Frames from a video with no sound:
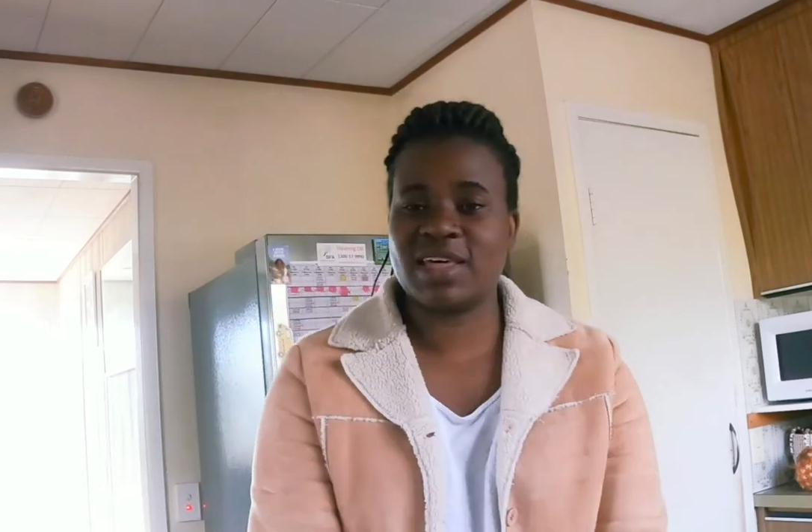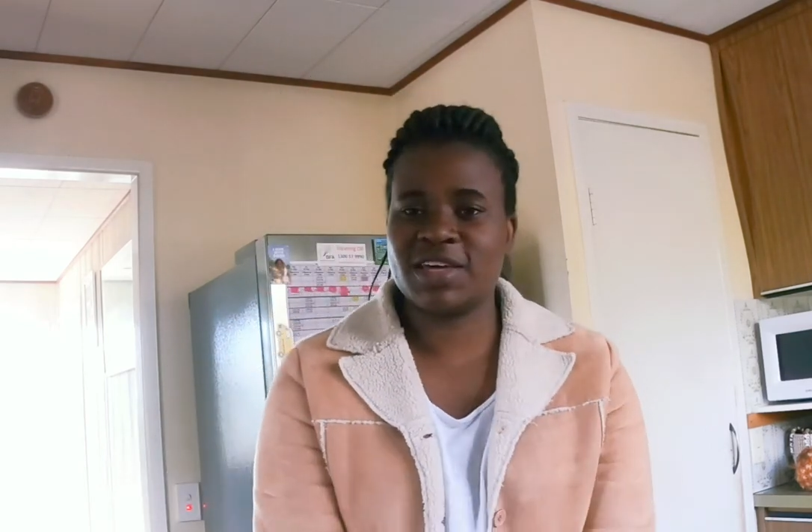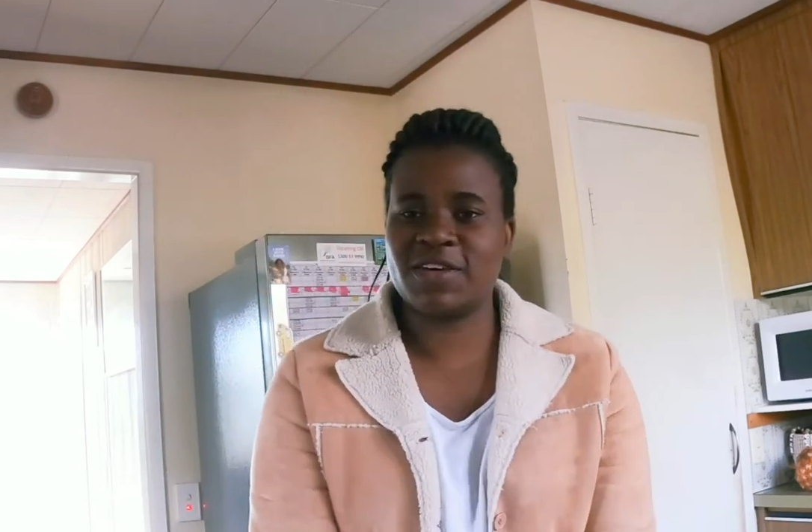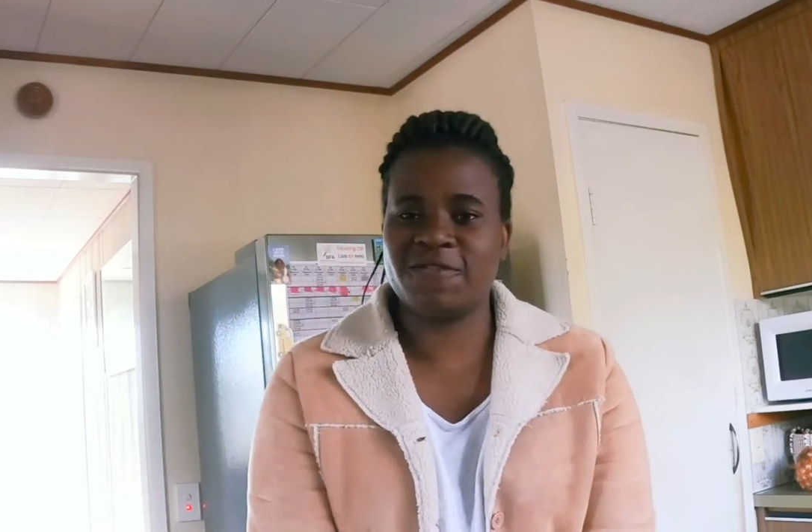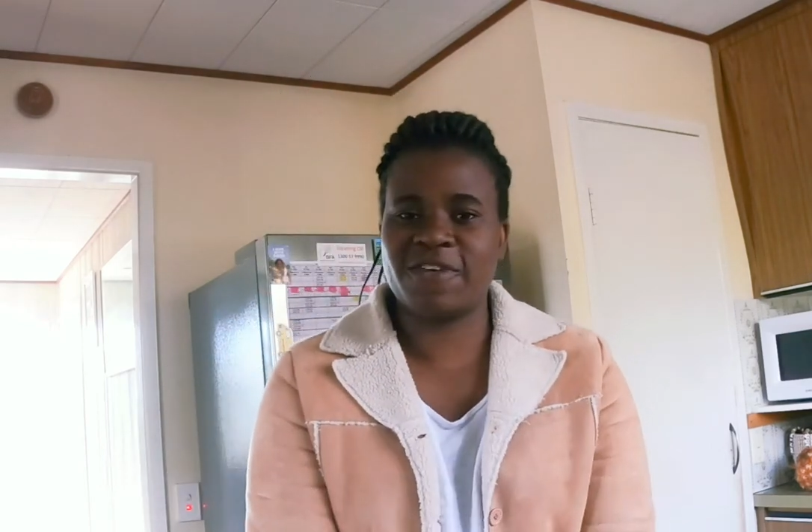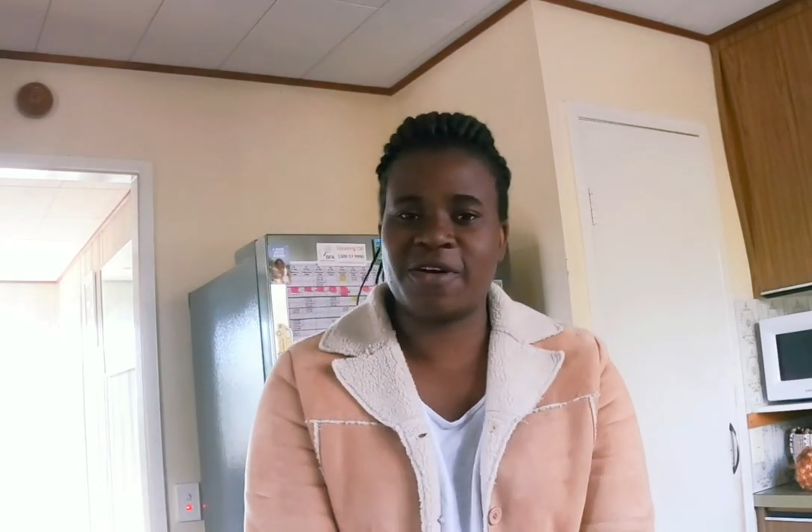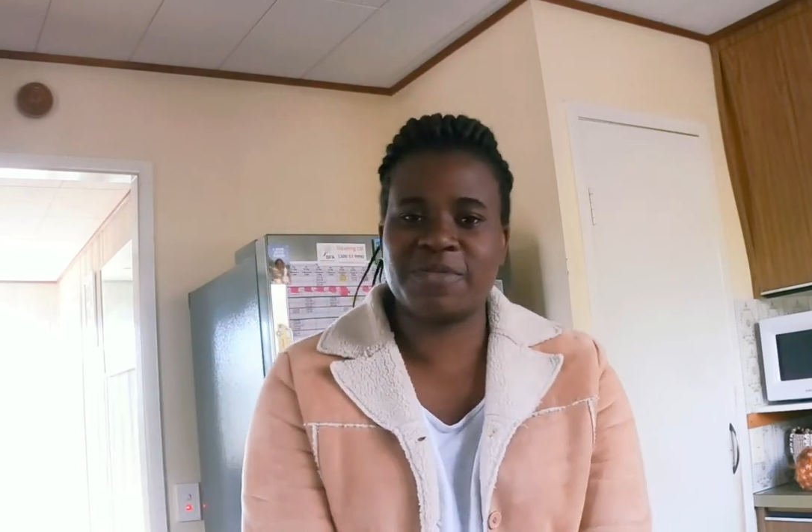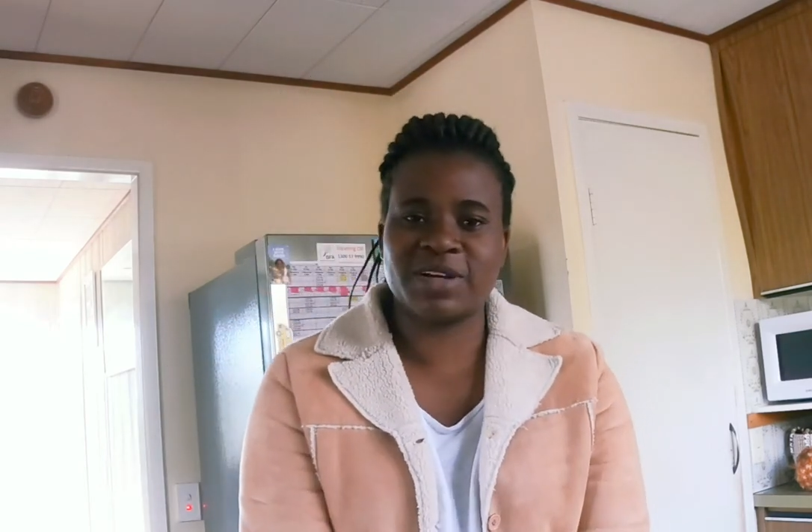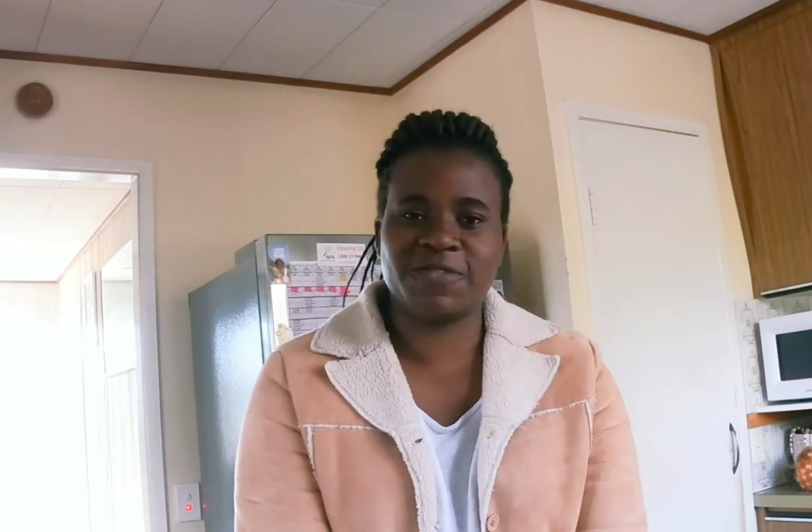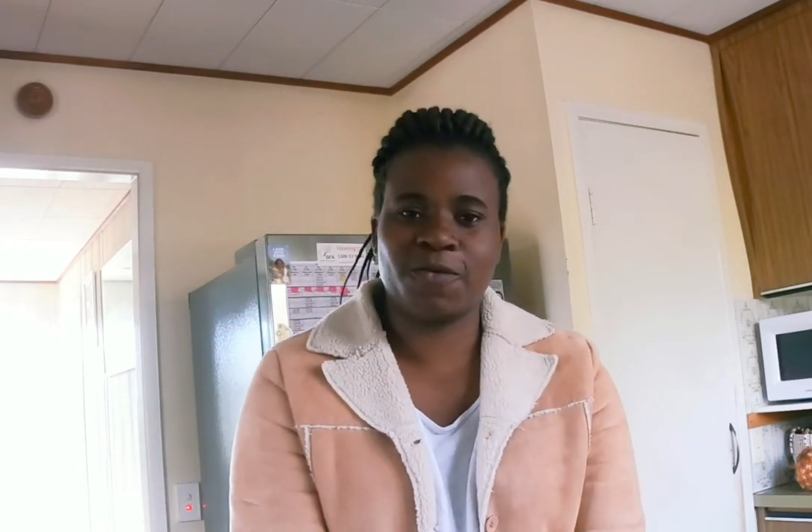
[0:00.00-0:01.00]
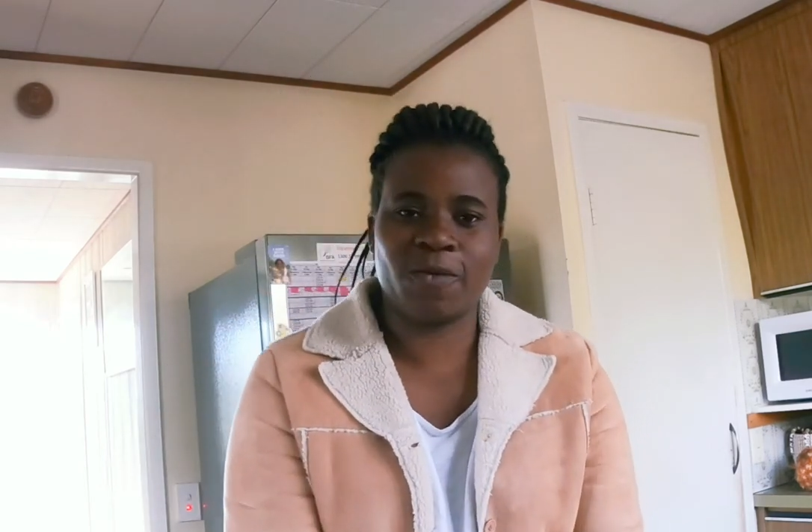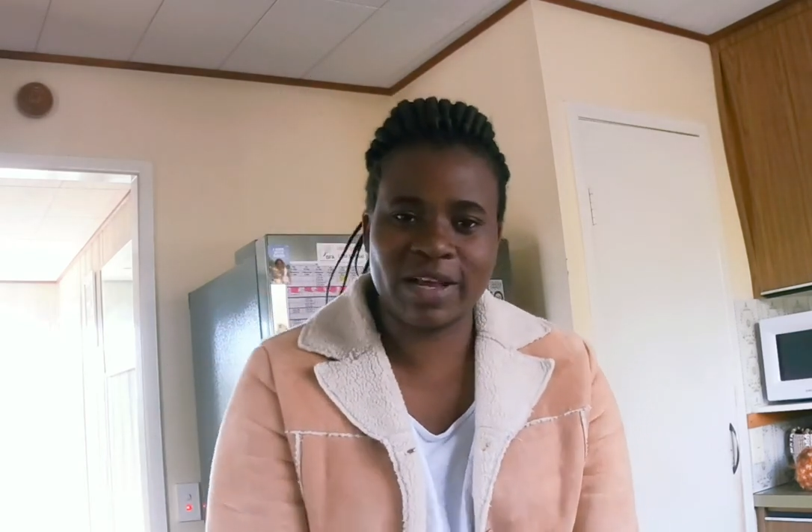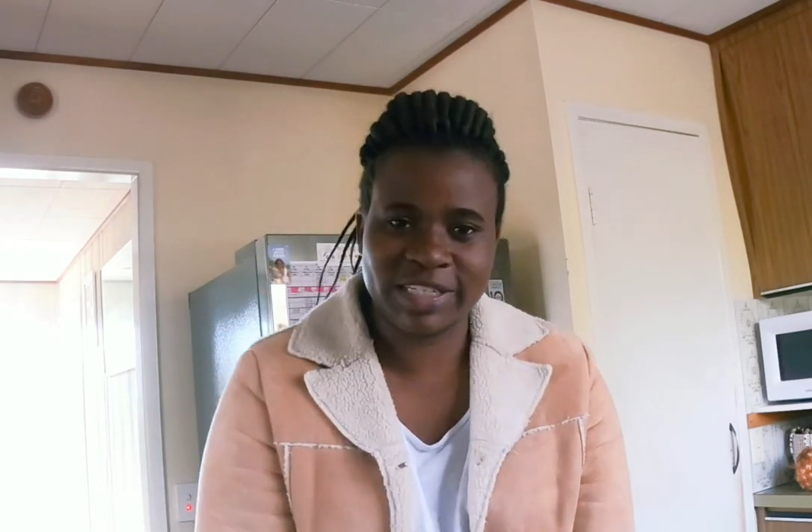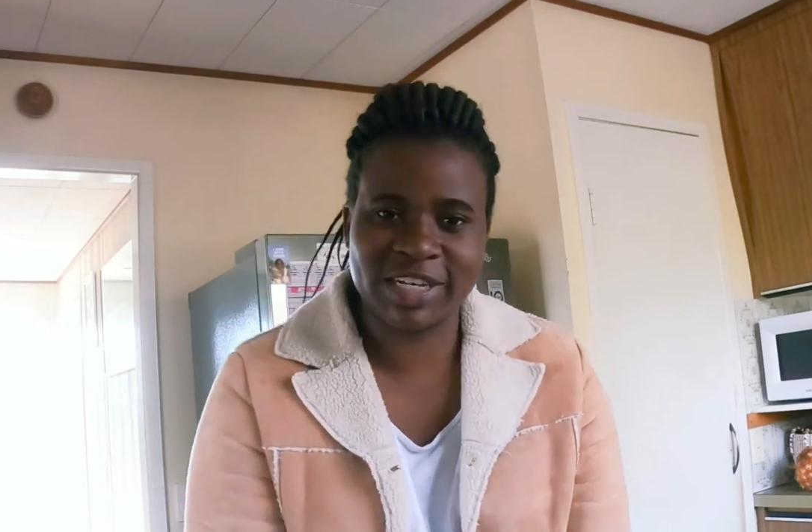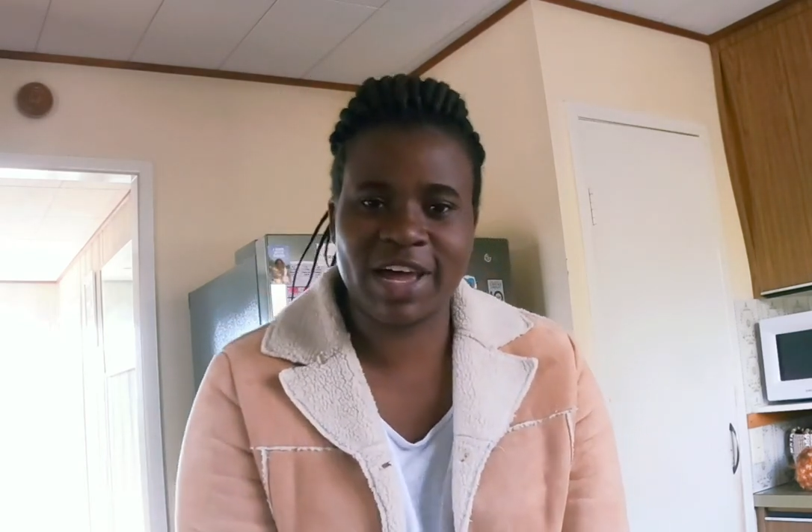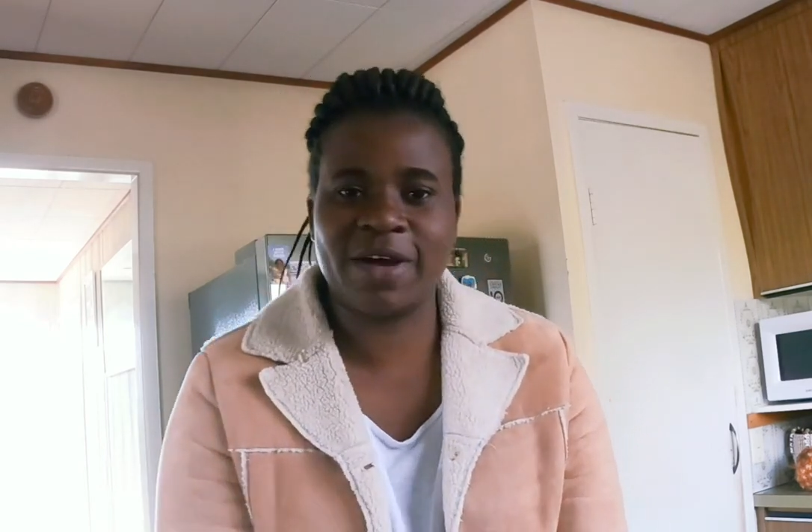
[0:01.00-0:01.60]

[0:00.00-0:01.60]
Thank you very much for watching.